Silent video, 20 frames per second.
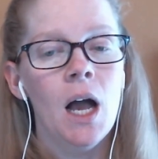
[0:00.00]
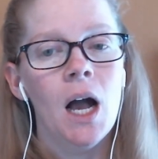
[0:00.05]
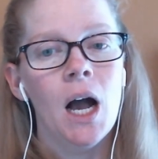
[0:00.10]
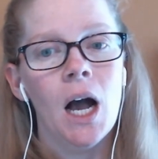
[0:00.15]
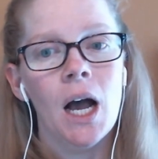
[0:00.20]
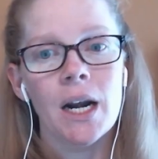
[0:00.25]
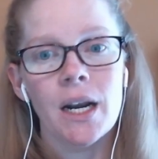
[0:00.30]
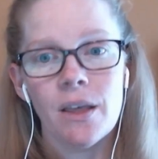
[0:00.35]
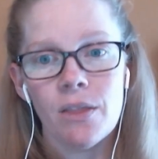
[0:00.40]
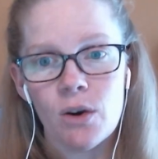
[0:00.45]

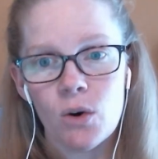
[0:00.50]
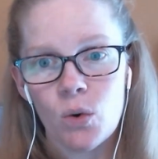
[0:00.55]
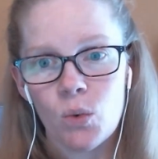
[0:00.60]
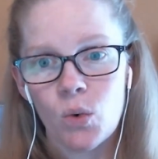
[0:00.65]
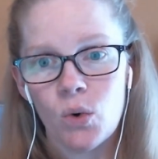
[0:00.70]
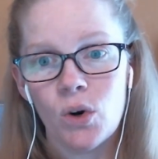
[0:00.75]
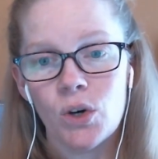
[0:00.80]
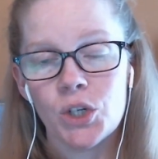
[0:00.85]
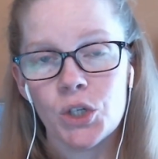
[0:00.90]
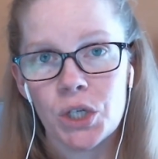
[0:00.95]
Another
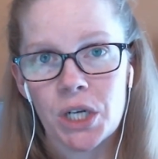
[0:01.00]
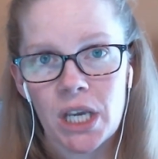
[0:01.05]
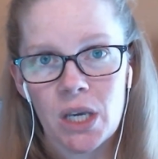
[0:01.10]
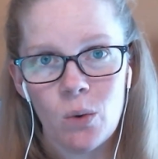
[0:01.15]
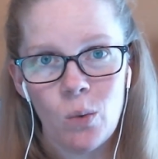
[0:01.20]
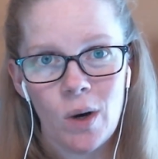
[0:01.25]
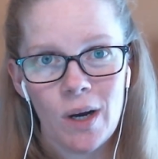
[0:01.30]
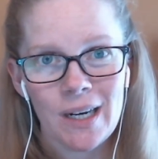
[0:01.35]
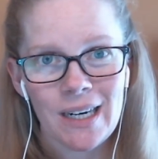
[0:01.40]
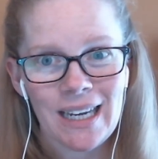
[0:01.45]
tricky
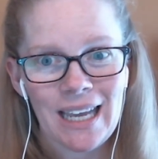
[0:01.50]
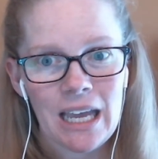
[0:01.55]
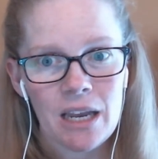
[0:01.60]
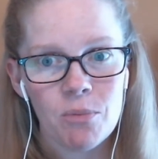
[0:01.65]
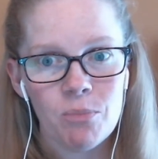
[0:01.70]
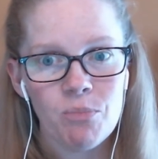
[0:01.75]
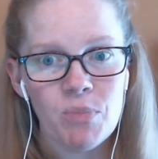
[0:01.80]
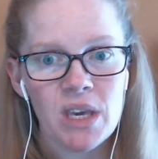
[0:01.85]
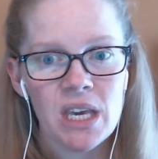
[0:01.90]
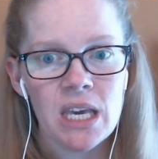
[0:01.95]
one
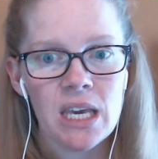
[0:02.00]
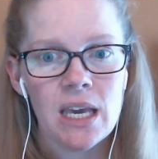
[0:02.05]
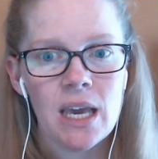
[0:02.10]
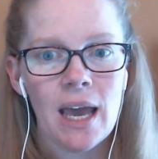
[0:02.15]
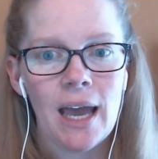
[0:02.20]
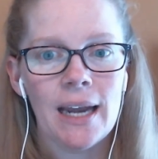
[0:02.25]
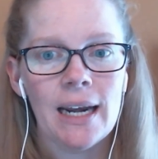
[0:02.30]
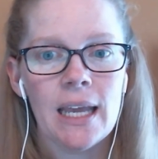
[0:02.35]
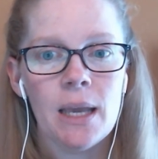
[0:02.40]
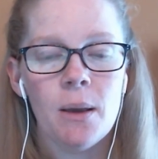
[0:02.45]
can be
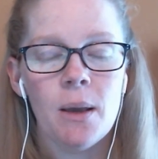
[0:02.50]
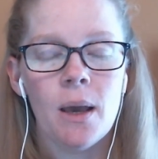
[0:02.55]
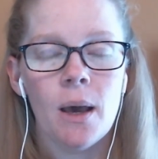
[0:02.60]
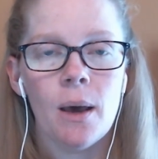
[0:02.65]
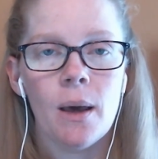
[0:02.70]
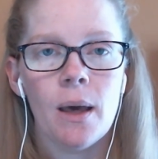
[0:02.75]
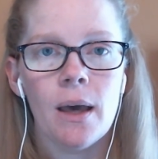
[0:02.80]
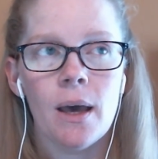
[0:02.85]
any